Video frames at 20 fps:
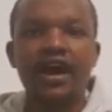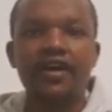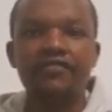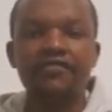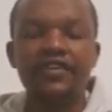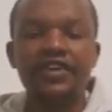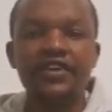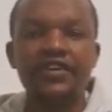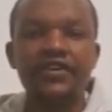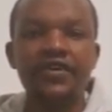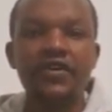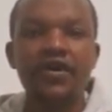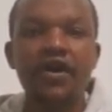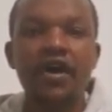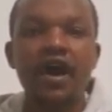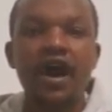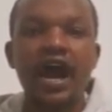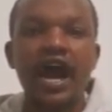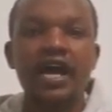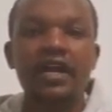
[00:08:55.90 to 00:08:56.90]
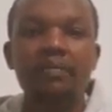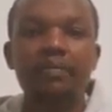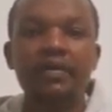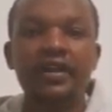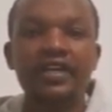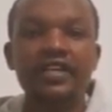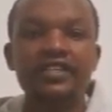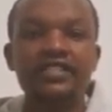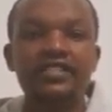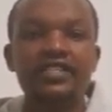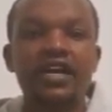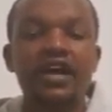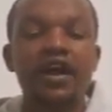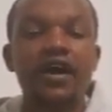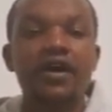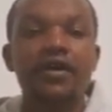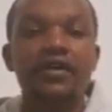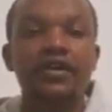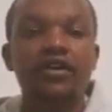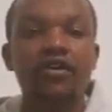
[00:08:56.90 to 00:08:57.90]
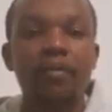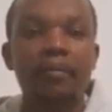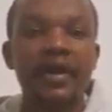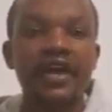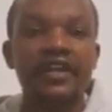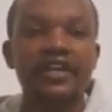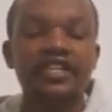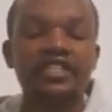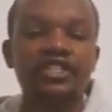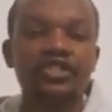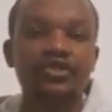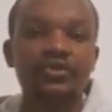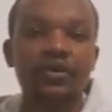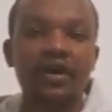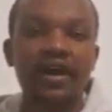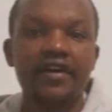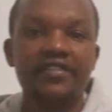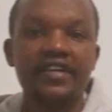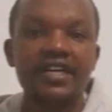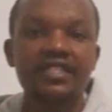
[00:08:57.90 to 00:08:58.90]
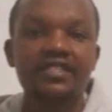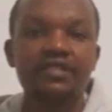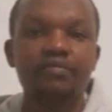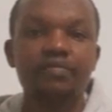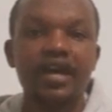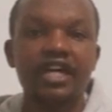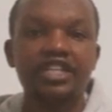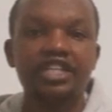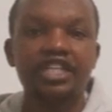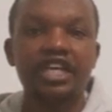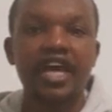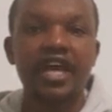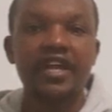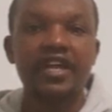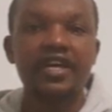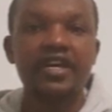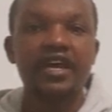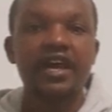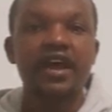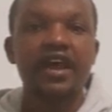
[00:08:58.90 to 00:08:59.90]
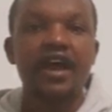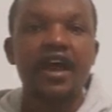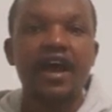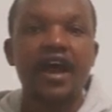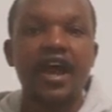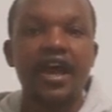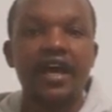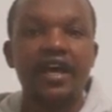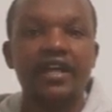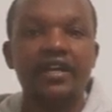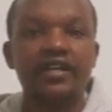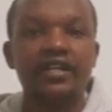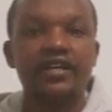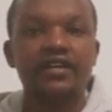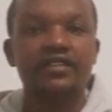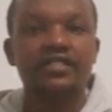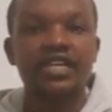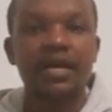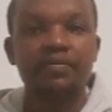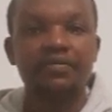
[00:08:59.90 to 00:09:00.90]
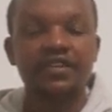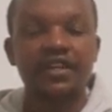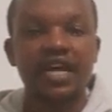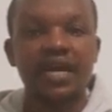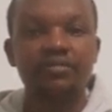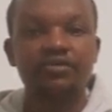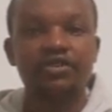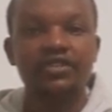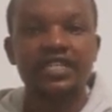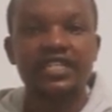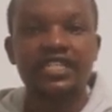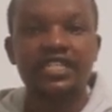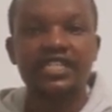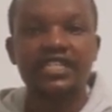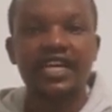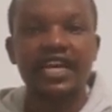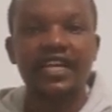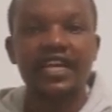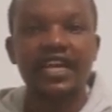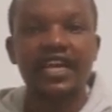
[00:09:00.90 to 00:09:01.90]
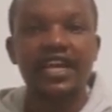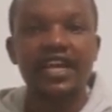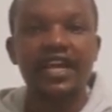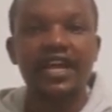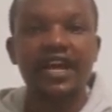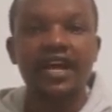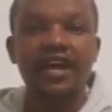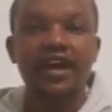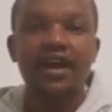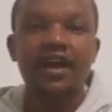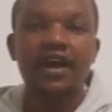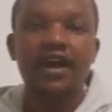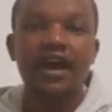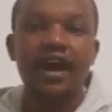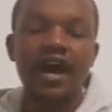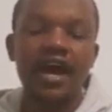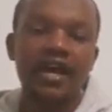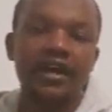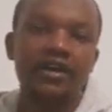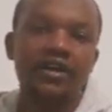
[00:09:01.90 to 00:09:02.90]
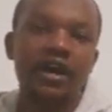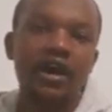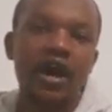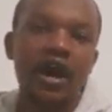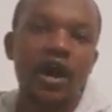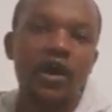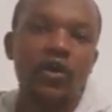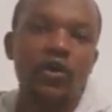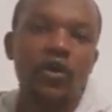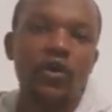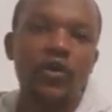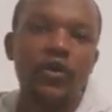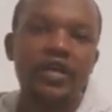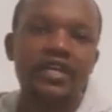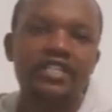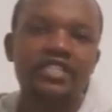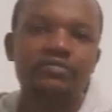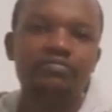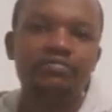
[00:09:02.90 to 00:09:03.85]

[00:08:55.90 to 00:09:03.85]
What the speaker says: video, and please recommend it to others by sharing and subscribe to this channel, and I'll always